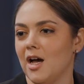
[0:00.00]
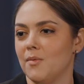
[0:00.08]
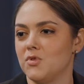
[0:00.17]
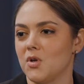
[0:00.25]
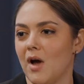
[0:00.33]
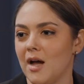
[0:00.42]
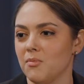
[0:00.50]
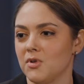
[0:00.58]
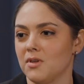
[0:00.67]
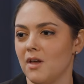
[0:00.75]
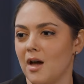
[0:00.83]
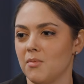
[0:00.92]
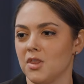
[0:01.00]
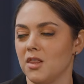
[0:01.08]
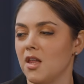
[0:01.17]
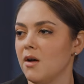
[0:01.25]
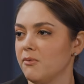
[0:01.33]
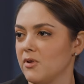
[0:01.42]
So I would
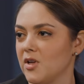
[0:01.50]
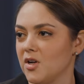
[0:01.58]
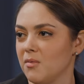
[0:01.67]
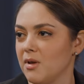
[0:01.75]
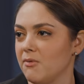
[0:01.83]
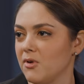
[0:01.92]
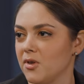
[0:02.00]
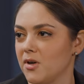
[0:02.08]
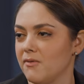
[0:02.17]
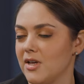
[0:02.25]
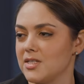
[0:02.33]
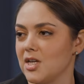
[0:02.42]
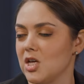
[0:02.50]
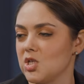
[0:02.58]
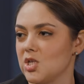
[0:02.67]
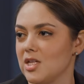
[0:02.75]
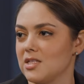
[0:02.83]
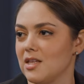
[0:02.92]
love for there to be further
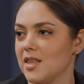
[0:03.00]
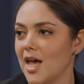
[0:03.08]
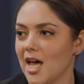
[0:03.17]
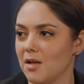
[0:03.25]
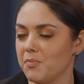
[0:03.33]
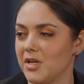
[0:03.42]
investigation into that,